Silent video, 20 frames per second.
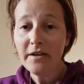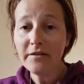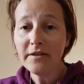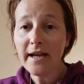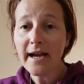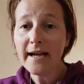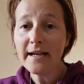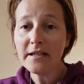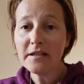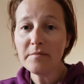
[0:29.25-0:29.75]
And
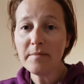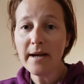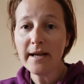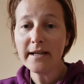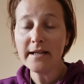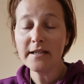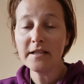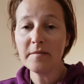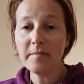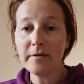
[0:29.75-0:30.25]
the hanged
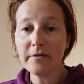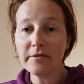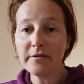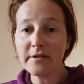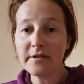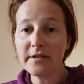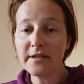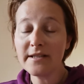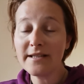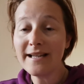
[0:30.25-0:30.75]
man is about
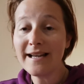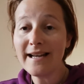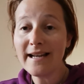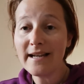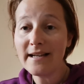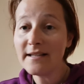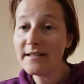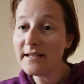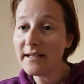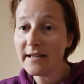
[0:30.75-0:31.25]

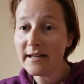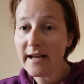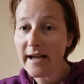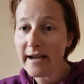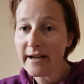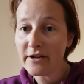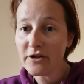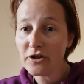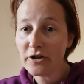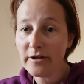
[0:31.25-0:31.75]
delays in
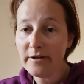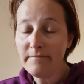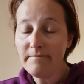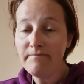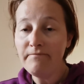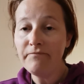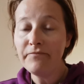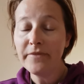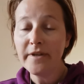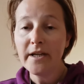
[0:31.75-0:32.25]
action.